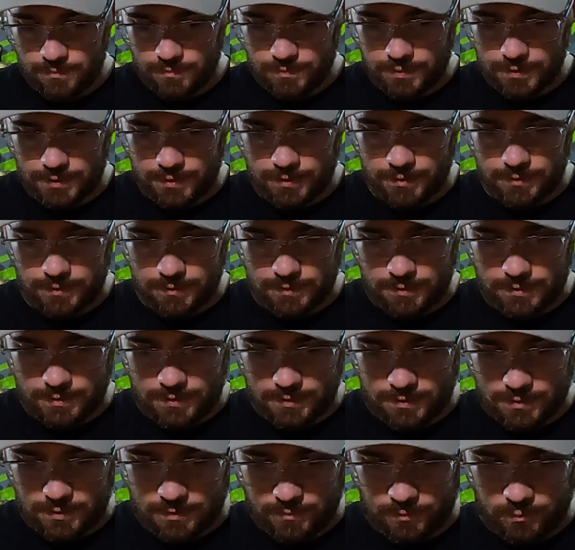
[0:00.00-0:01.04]
But
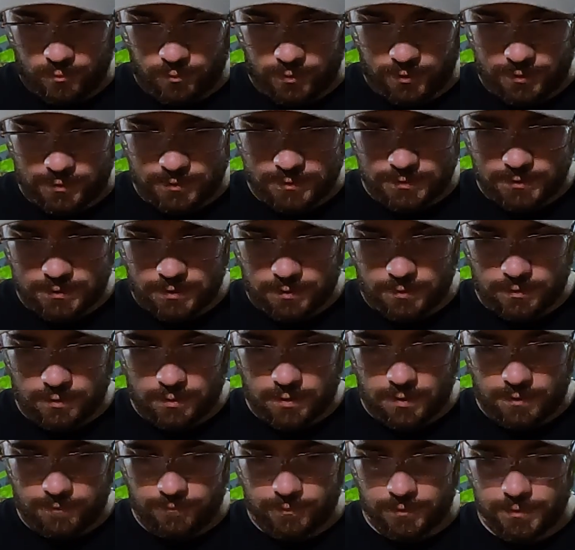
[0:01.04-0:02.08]
we're going to start
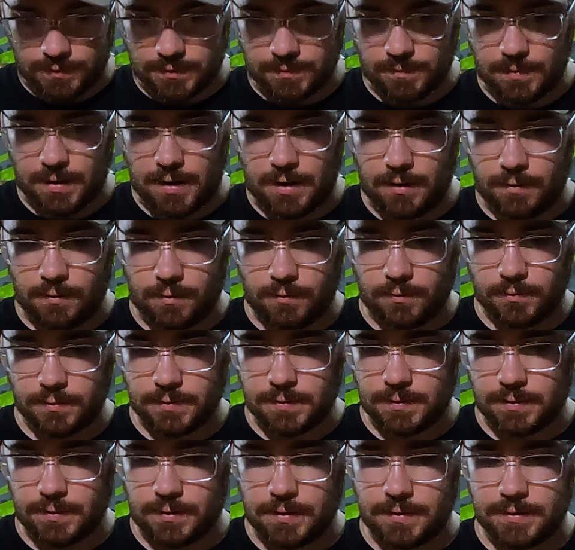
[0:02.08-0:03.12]
off with some
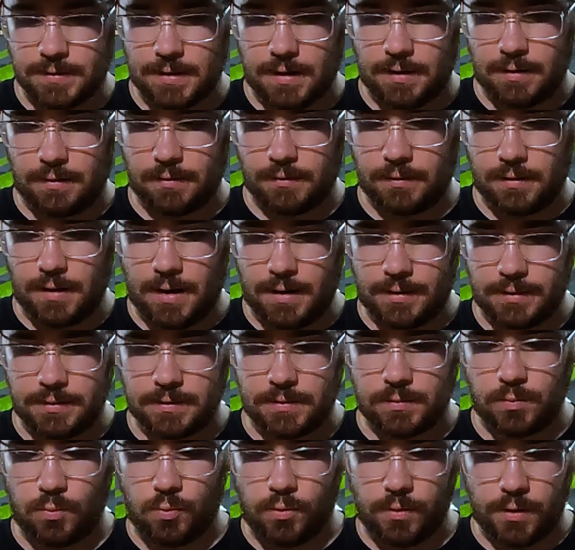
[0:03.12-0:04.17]
arrows. He's got a lot of
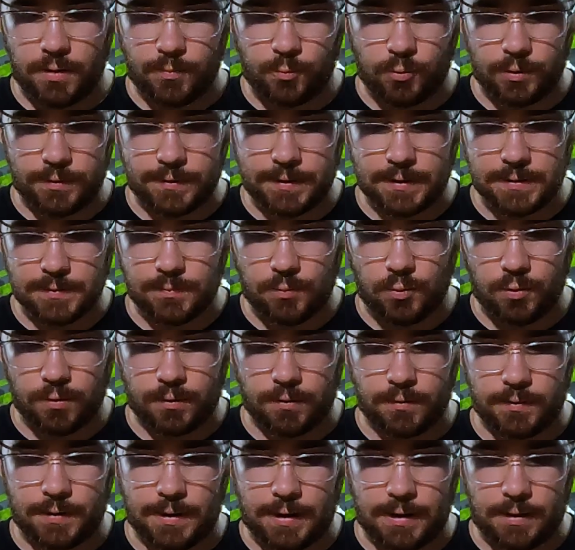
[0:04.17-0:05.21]
swarm with this
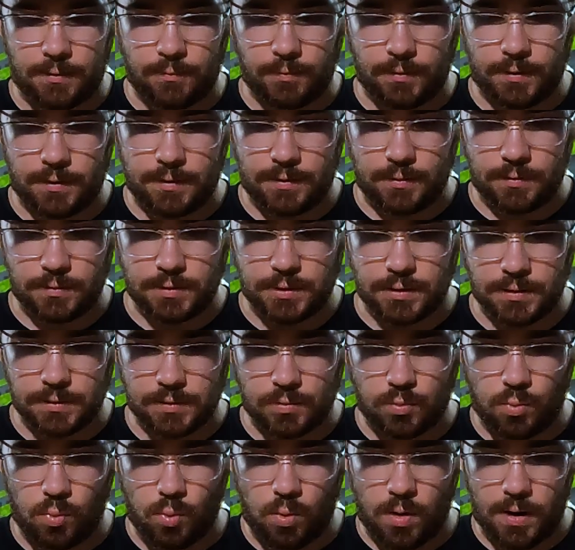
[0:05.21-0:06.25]
mortar deck. We're going to
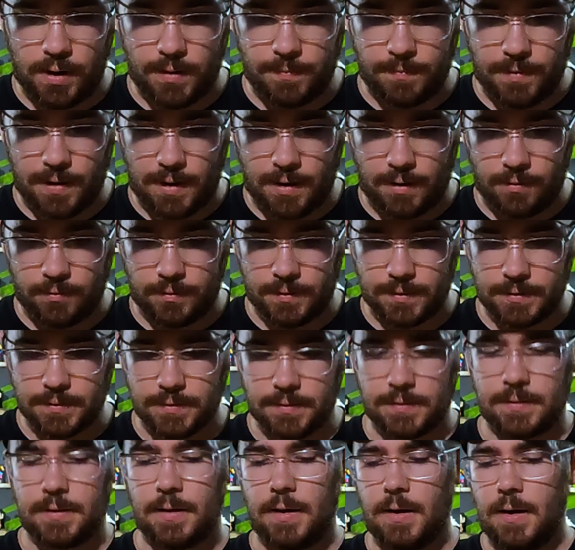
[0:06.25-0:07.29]
just wipe out
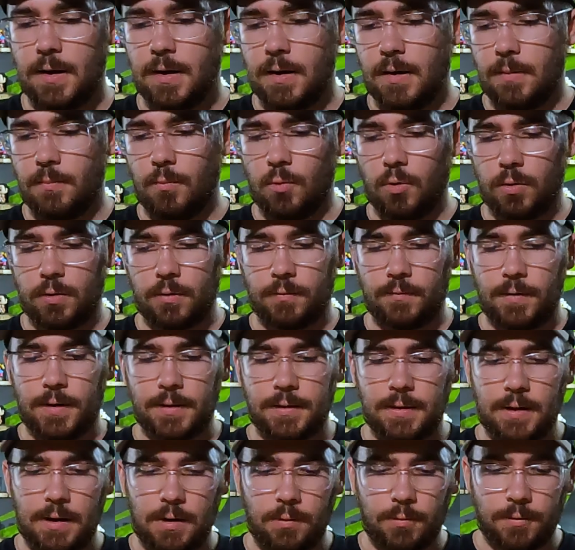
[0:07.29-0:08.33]
his mortar right
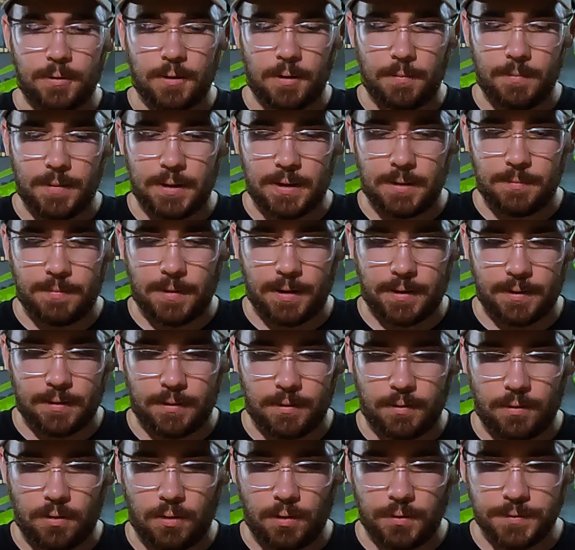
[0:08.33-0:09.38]
there with our mini
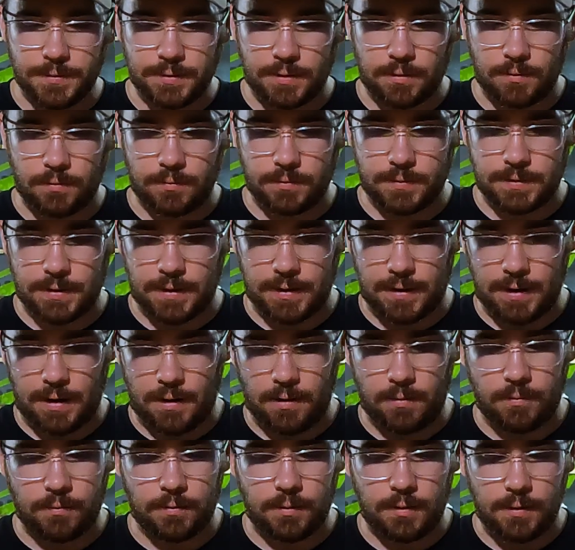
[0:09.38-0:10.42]
P.E.K.K.A. Also take
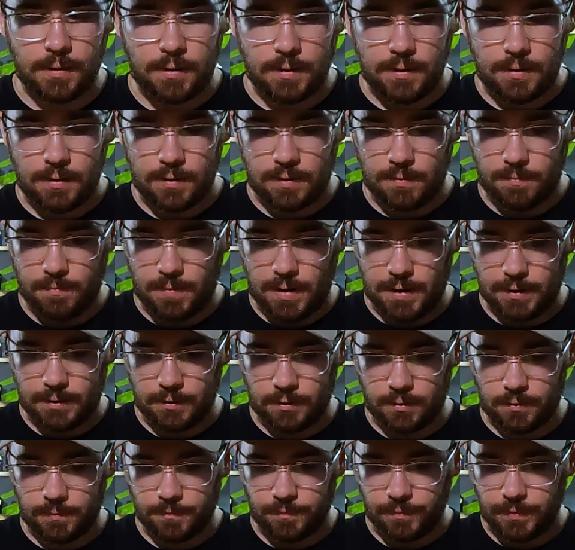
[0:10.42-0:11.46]
out the
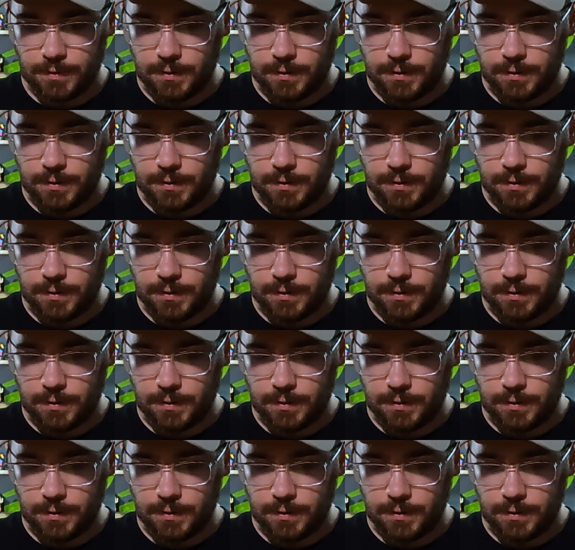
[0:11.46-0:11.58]
miner.